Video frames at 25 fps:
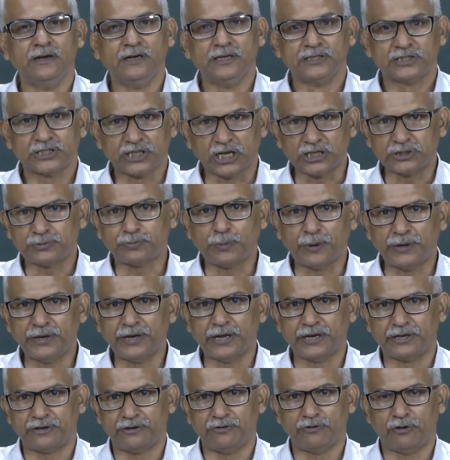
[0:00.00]

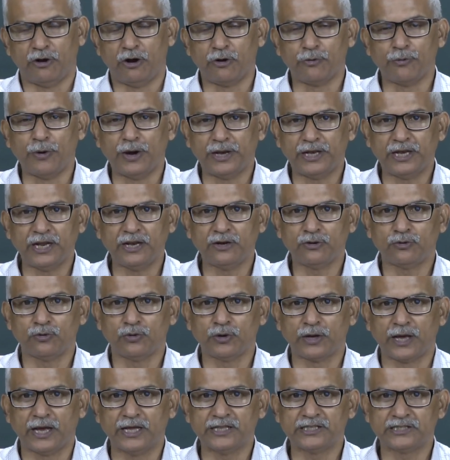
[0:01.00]
suspended or waiting to
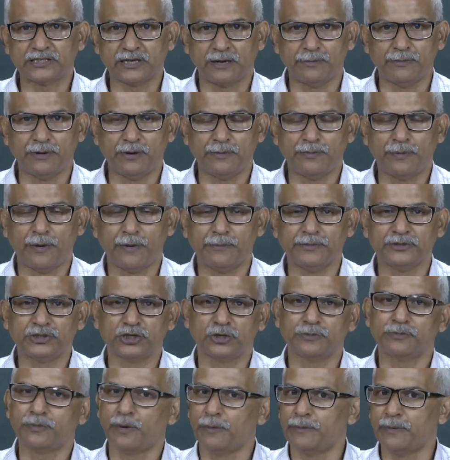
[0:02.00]
get some
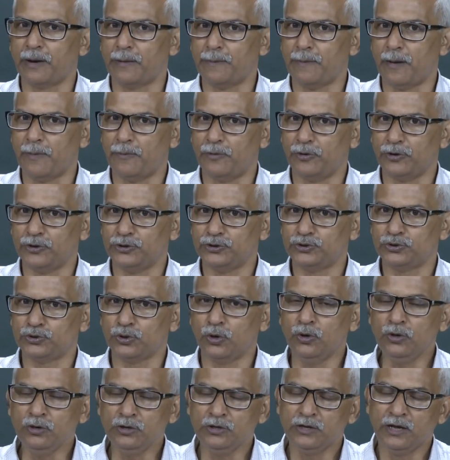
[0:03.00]
information from the memory.
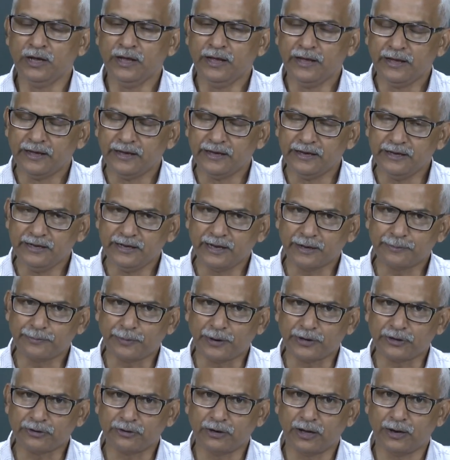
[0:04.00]
So, in that
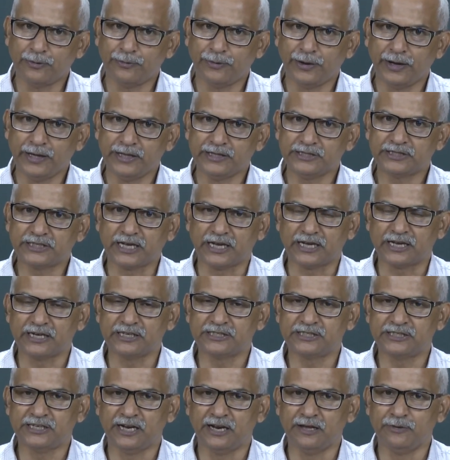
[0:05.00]
particular way in cycle
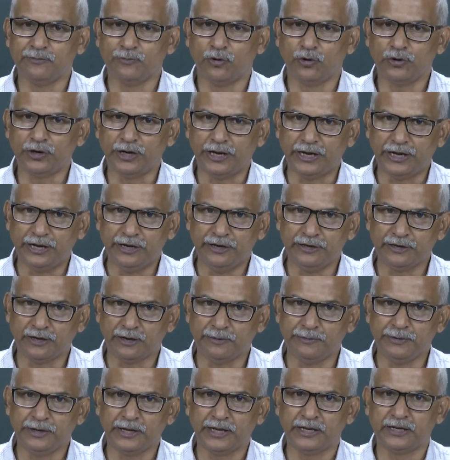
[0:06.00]
stealing mode
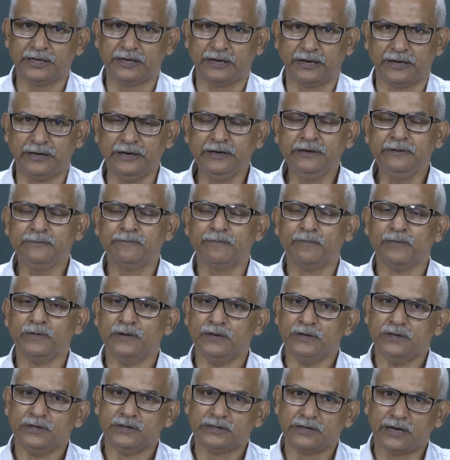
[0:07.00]
intermittently
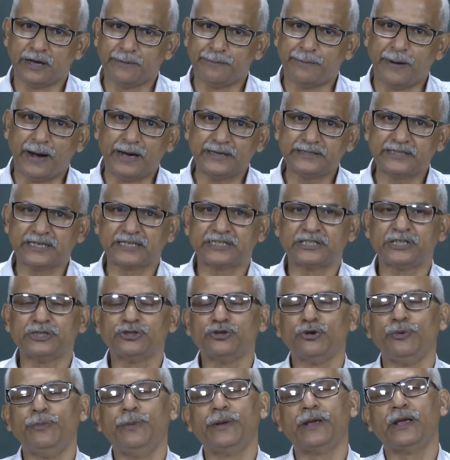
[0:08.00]
the bus axis
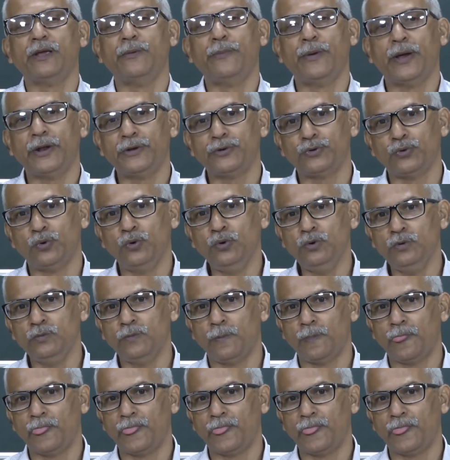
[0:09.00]
will be given to